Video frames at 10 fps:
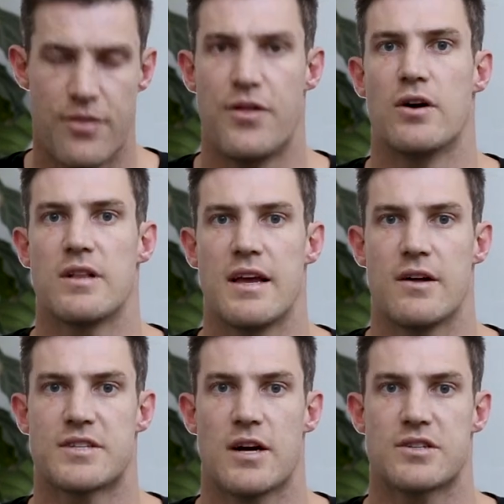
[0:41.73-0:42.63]
Thirdly, I'll
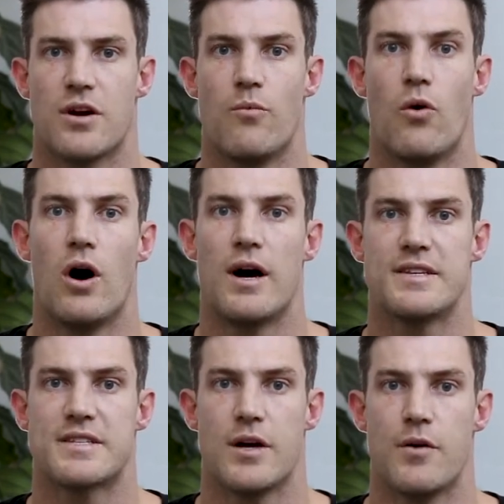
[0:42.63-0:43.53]
touch on why
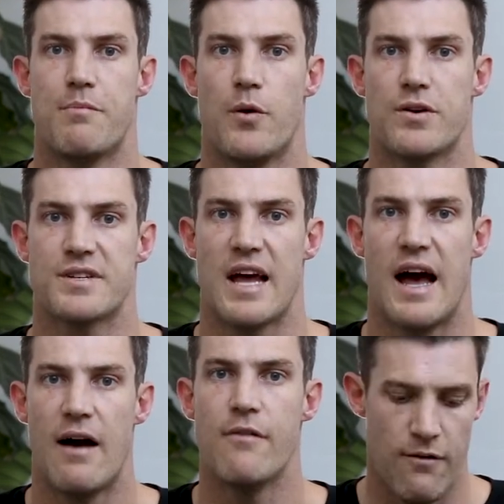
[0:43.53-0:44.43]
it's so important to
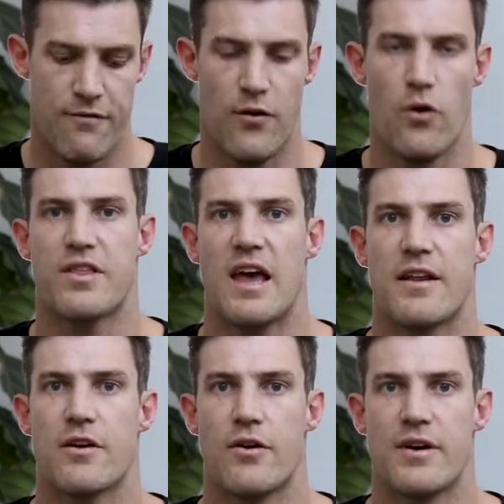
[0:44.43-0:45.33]
have. Fourth
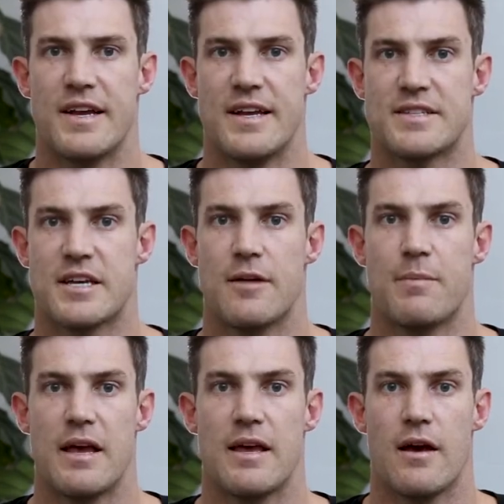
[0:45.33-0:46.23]
category is gonna
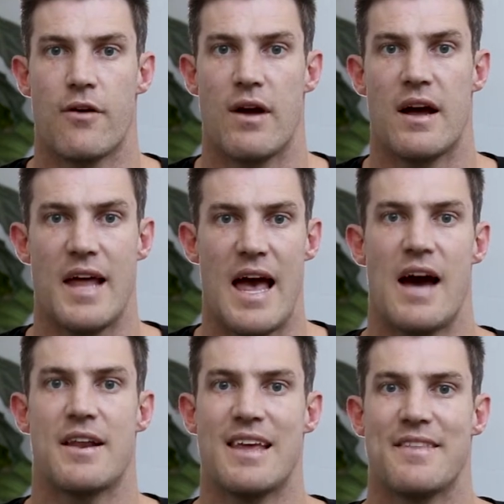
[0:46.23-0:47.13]
be around
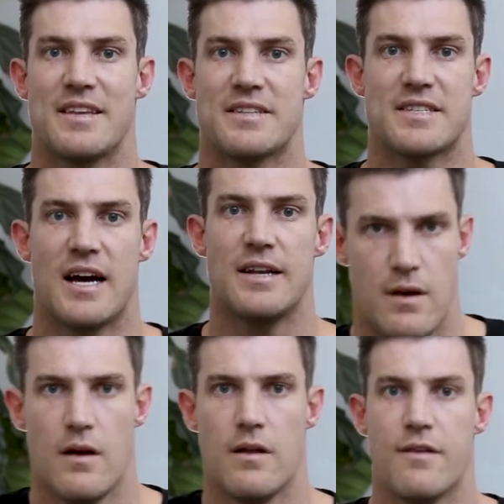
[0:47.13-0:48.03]
how to get this done.
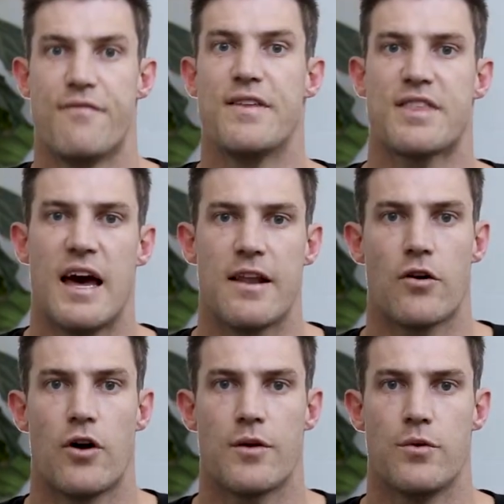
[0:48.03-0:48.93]
The fifth
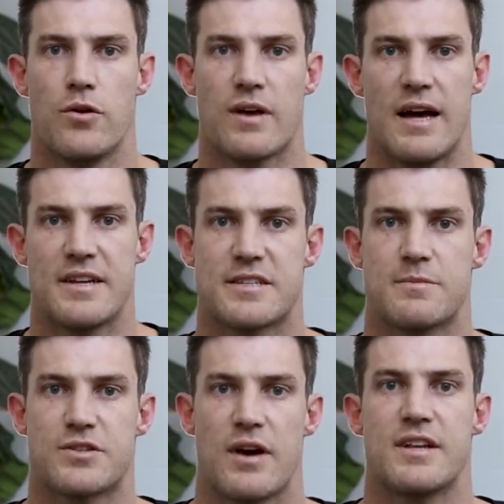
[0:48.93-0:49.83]
category we'll look at is some
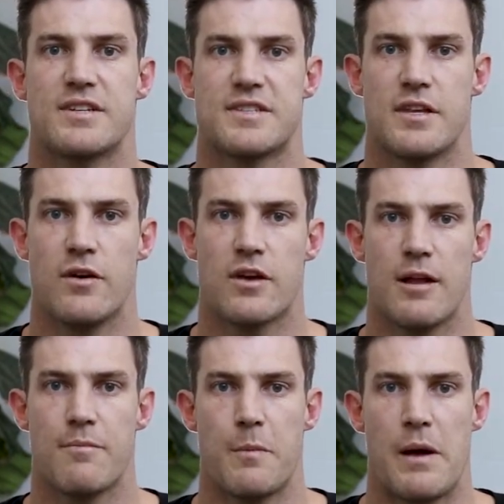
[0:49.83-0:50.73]
strategies that you can
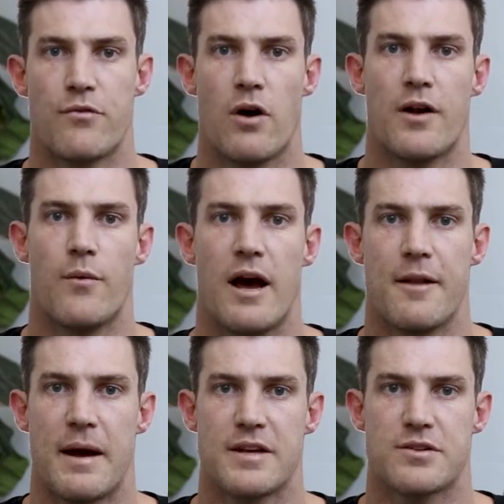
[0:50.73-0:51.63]
implement right away to
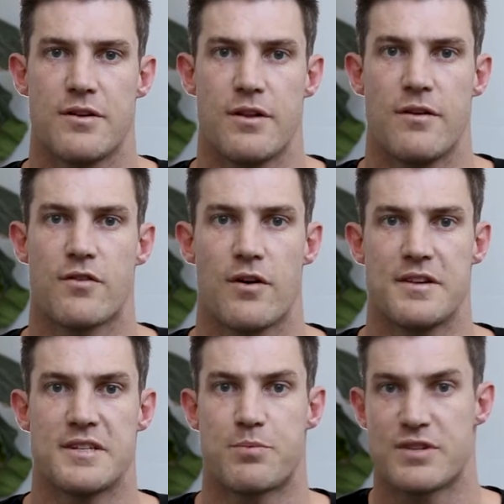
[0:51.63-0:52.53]
make sure that you've got
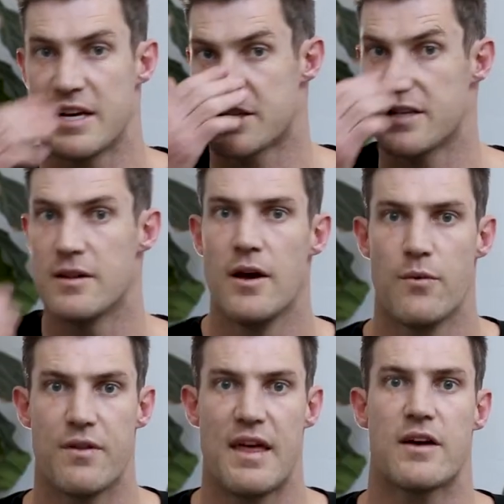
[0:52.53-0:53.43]
this protection
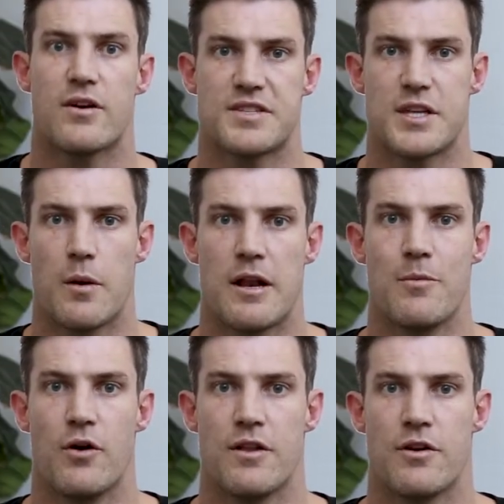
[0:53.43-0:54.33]
without costing you any
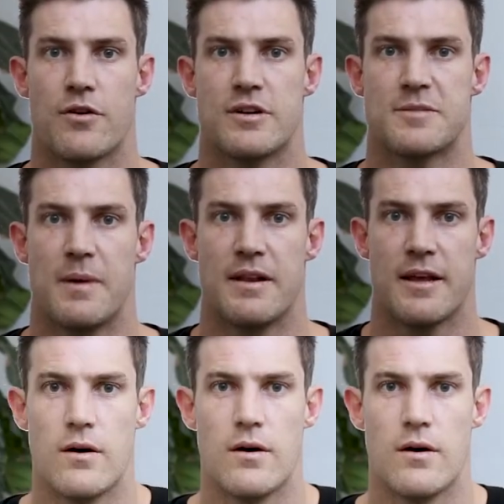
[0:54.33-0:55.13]
more than you're already spending.